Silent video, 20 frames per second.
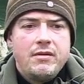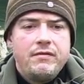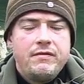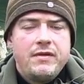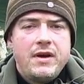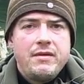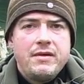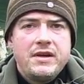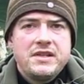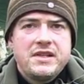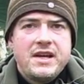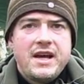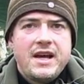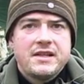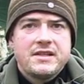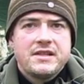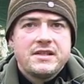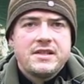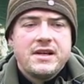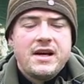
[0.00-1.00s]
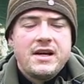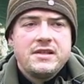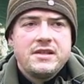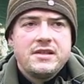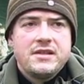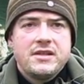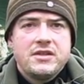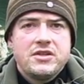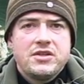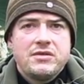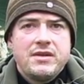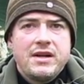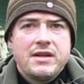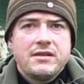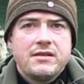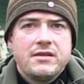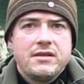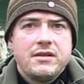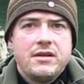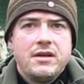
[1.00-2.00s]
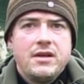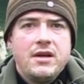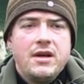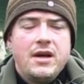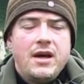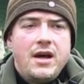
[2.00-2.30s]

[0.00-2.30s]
various exercises that strengthen